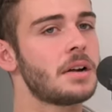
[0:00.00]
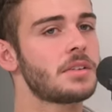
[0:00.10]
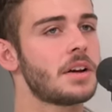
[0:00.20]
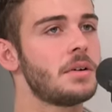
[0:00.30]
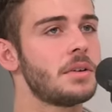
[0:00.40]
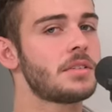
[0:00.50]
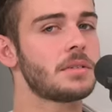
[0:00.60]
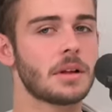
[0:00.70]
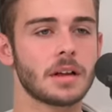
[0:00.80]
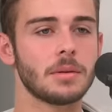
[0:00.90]
was like, oh, this is
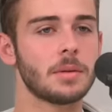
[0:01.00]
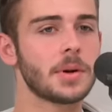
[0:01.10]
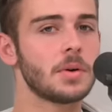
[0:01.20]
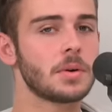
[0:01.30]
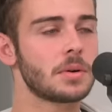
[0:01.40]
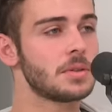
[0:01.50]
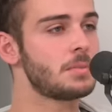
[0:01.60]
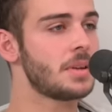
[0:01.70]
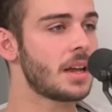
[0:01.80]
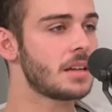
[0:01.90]
like a little bit awkward.
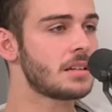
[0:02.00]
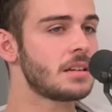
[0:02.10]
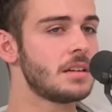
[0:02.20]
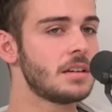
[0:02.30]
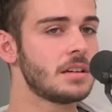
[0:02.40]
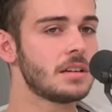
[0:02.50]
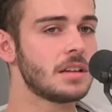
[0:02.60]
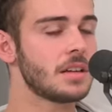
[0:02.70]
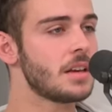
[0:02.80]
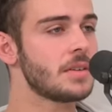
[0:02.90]
But mm. then,
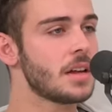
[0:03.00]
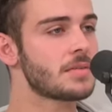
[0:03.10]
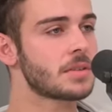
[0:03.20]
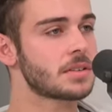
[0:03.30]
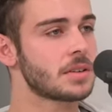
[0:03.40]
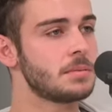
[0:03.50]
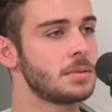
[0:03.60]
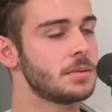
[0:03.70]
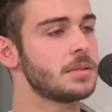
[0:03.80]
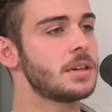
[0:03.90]
like the other day, for
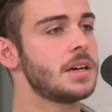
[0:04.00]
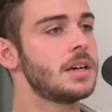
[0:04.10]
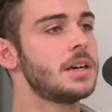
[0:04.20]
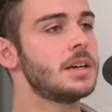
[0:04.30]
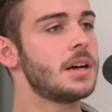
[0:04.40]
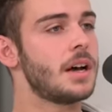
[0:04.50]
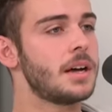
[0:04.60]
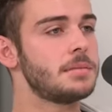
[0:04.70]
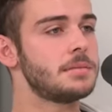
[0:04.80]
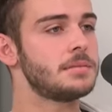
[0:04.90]
example,
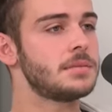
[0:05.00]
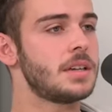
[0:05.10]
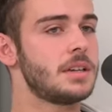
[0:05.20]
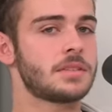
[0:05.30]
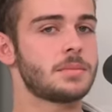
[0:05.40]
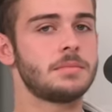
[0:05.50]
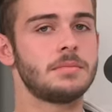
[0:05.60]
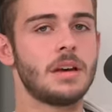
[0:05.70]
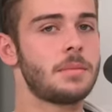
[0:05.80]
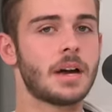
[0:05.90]
um, did, this
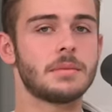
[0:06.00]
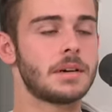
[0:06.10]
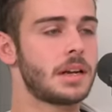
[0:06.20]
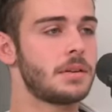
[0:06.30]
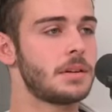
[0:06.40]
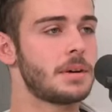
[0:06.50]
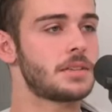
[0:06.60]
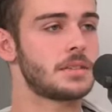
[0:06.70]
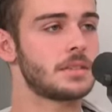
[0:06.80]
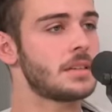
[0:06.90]
it'll be out by now, I'd
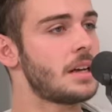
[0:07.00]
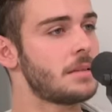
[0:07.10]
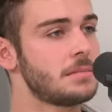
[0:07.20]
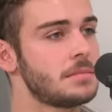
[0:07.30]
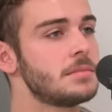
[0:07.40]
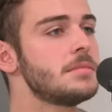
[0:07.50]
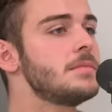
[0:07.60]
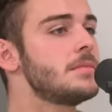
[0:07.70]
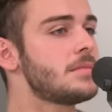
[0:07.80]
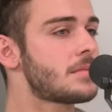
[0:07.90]
imagine. Um,
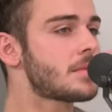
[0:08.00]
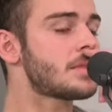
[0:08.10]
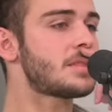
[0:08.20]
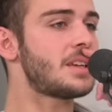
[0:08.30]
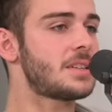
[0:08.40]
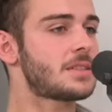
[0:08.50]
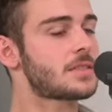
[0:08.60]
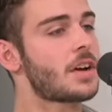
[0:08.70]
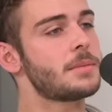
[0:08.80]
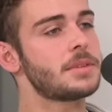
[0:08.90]
did
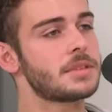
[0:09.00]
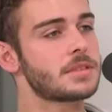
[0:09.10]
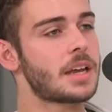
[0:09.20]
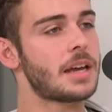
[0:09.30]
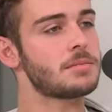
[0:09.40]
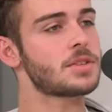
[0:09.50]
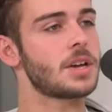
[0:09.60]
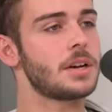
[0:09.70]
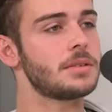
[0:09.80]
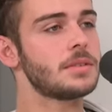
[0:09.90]
Simon's game
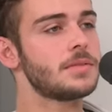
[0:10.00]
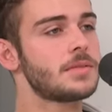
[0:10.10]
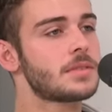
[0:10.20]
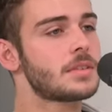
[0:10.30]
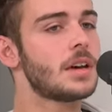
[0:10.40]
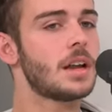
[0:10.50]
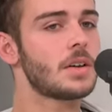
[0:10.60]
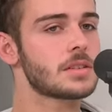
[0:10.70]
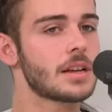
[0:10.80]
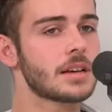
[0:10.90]
show, mm. and I
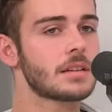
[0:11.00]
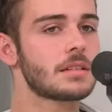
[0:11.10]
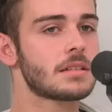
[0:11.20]
was like,